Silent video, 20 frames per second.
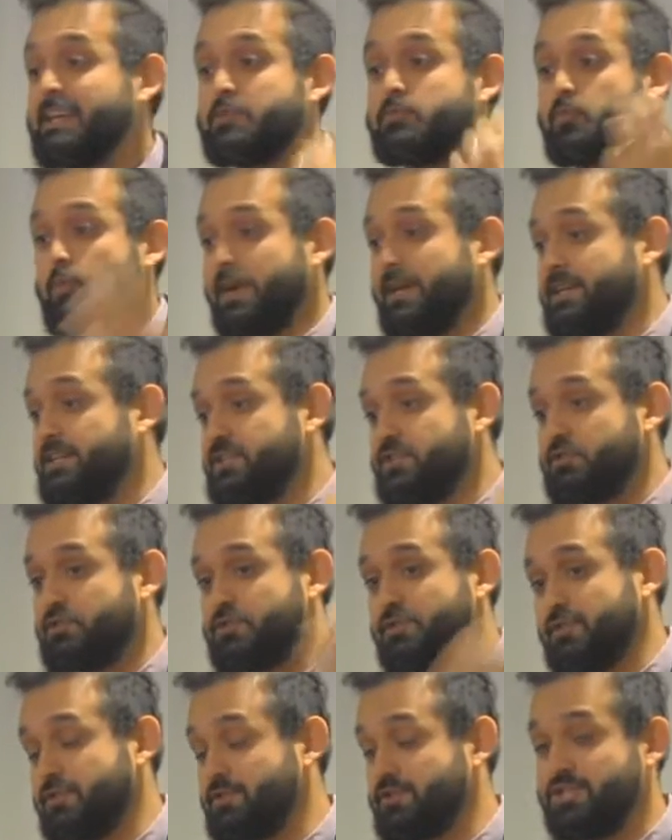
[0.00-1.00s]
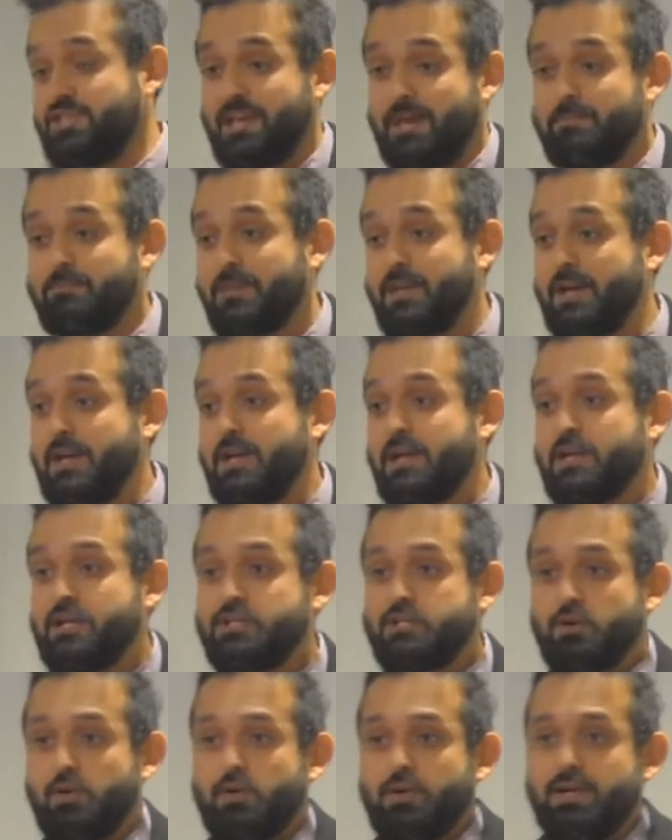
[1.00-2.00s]
it ready to ship.
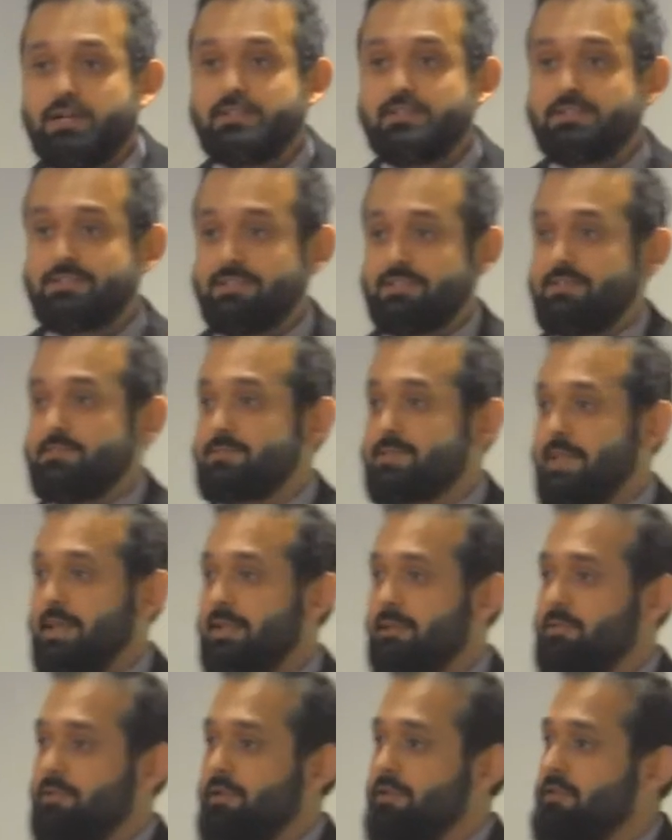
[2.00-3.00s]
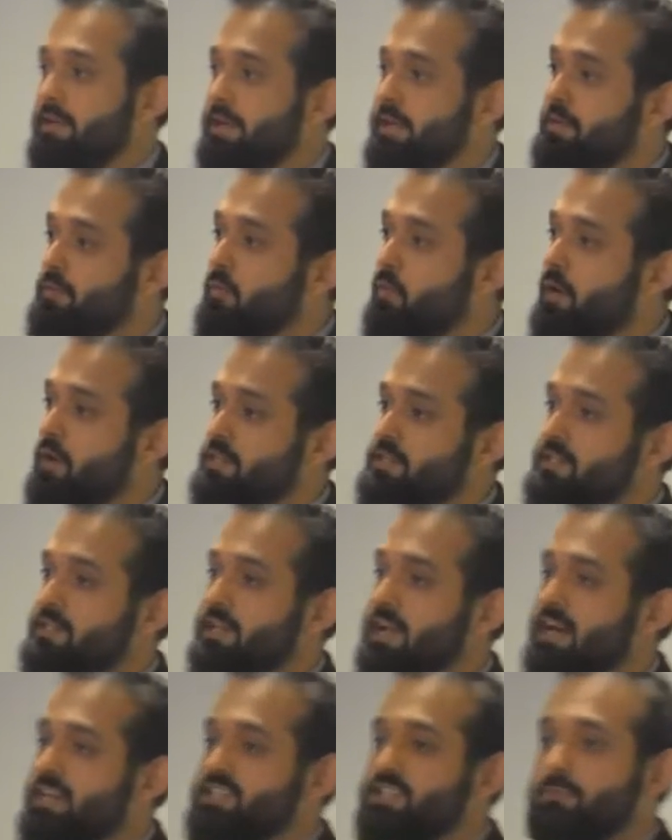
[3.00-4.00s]
So is your system scalable? Like, what
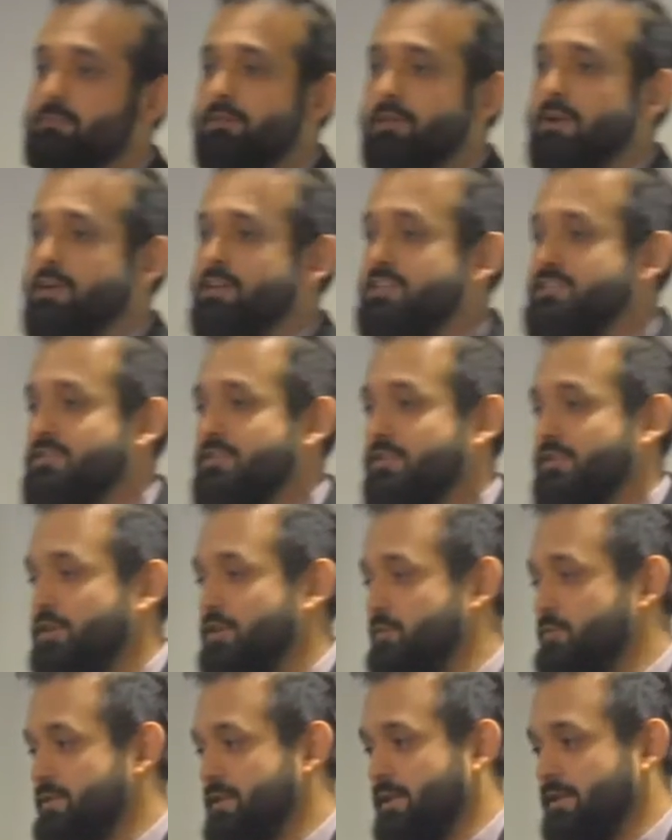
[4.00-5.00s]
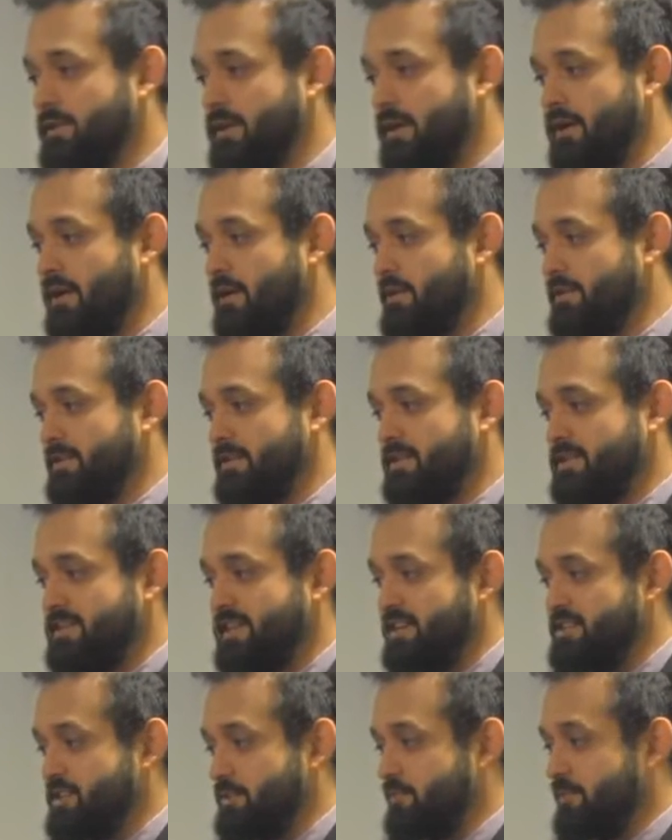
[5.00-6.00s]
caching plugins you're using? The
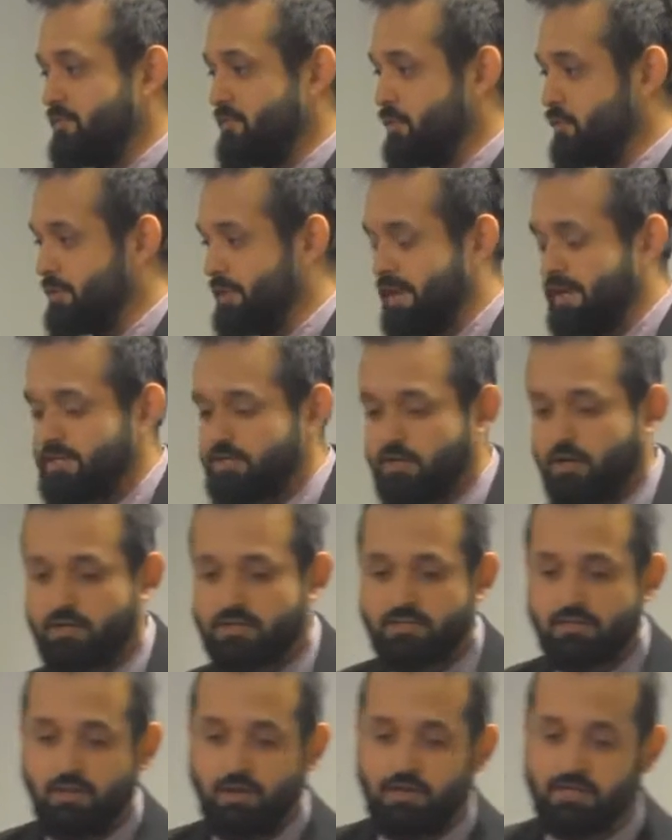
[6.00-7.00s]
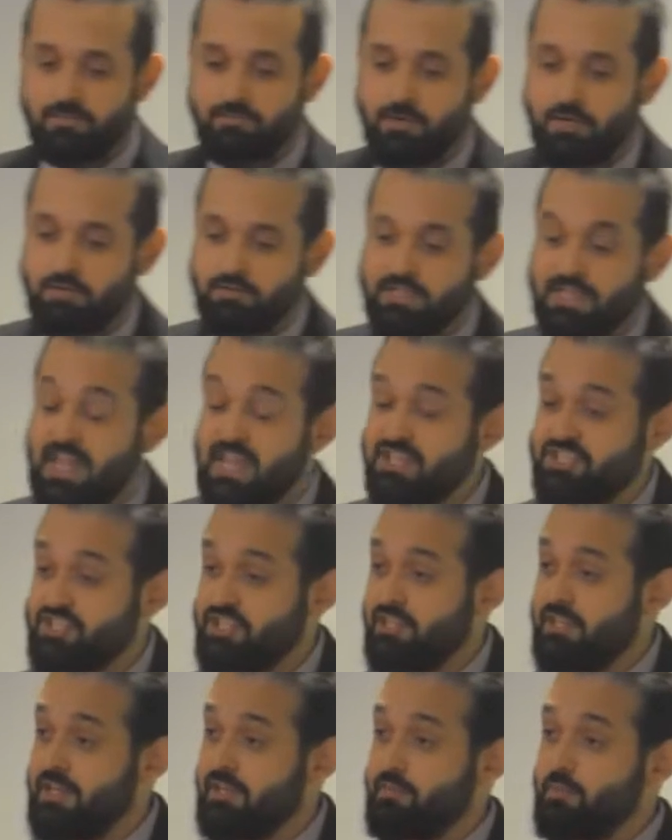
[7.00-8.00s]
session before that talked a lot about
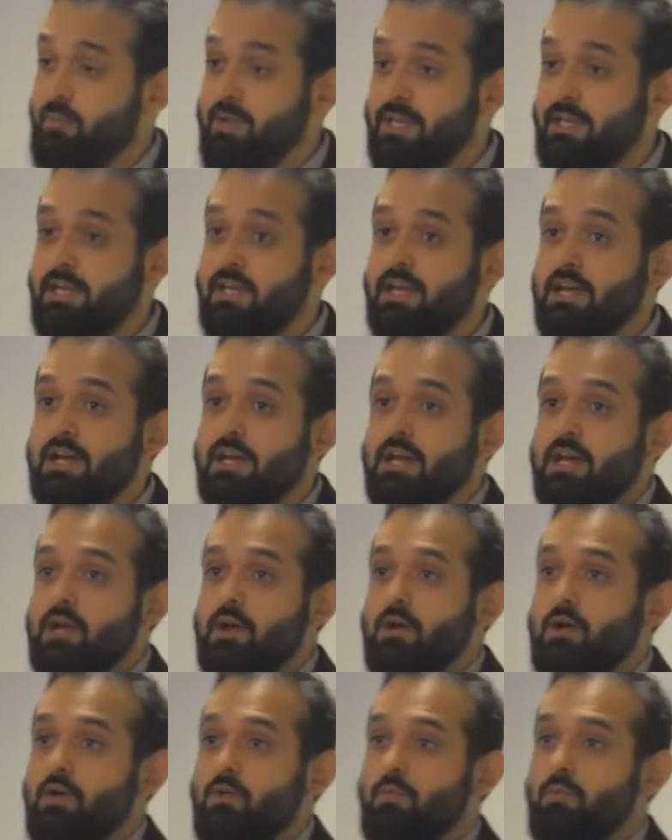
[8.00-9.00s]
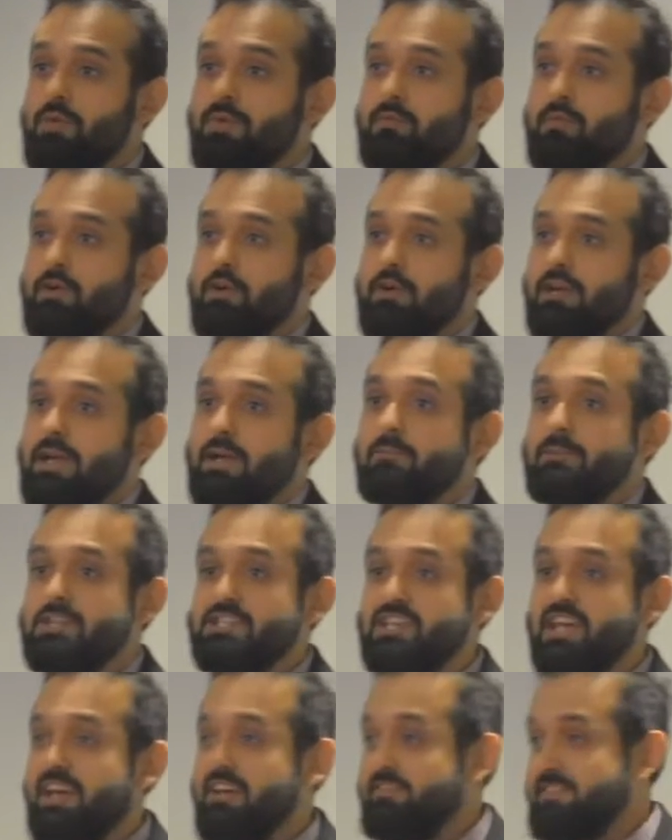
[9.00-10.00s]
caching. Like, we were an
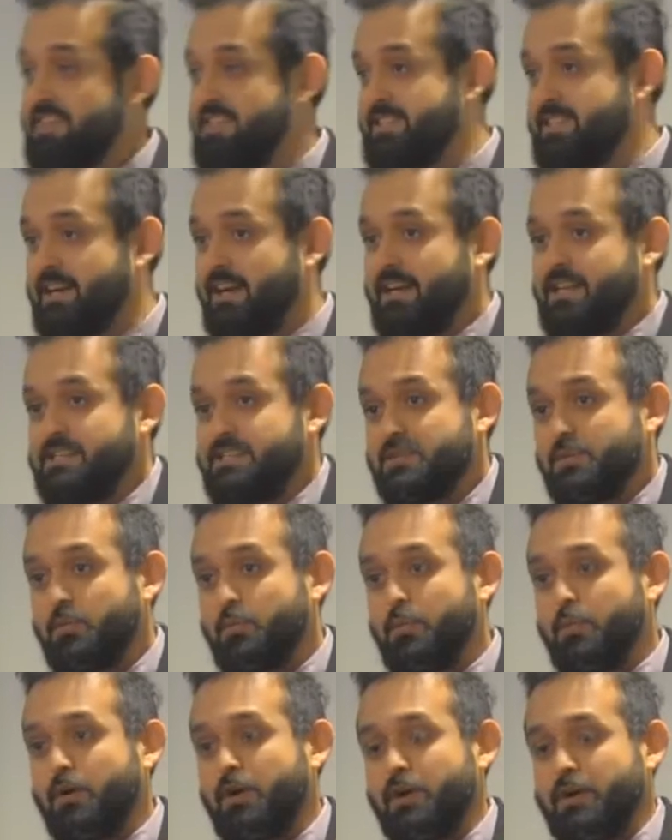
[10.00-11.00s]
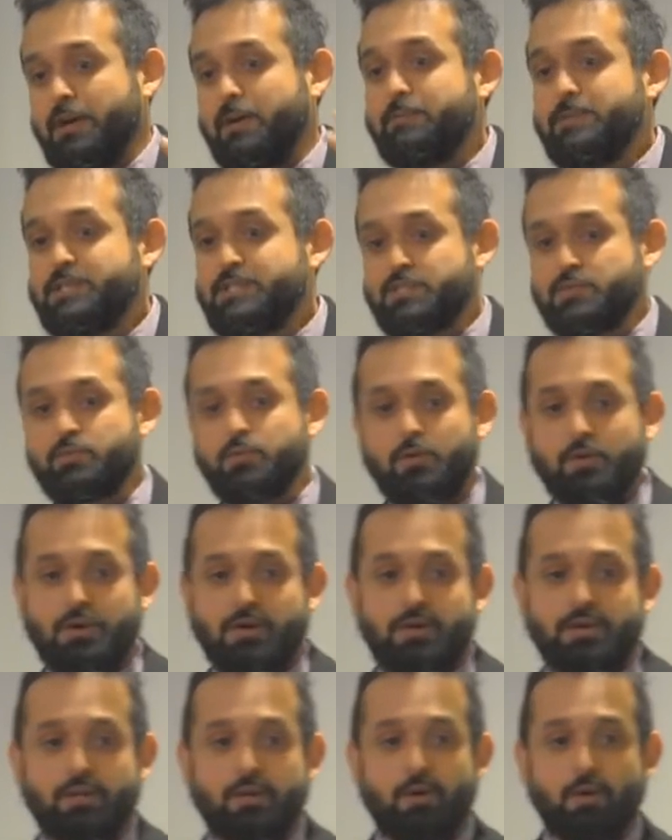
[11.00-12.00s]
image heavy site, so our images
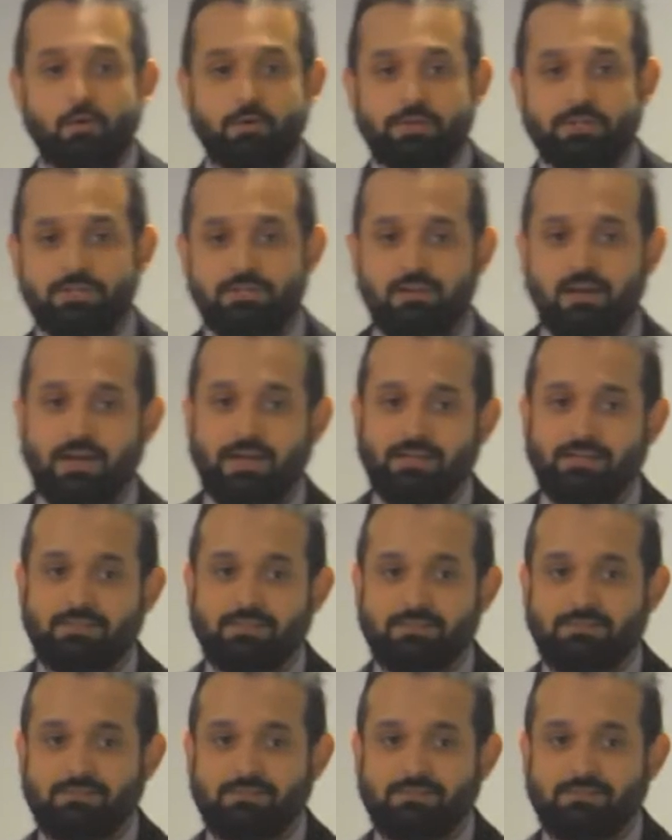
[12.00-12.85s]
were loaded like